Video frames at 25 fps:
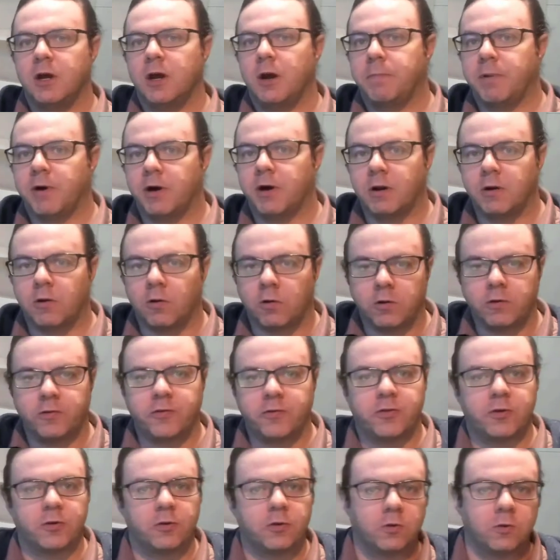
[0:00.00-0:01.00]
but
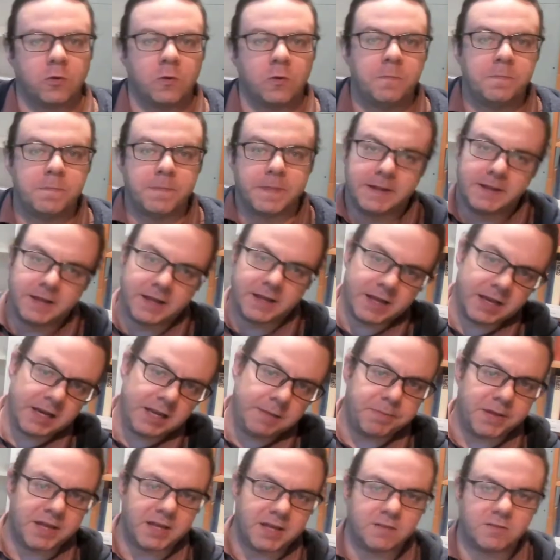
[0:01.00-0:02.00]
also any
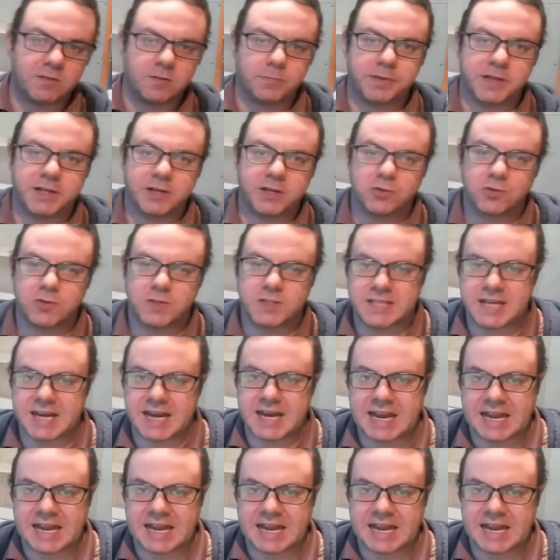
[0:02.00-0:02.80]
pains and pleasures that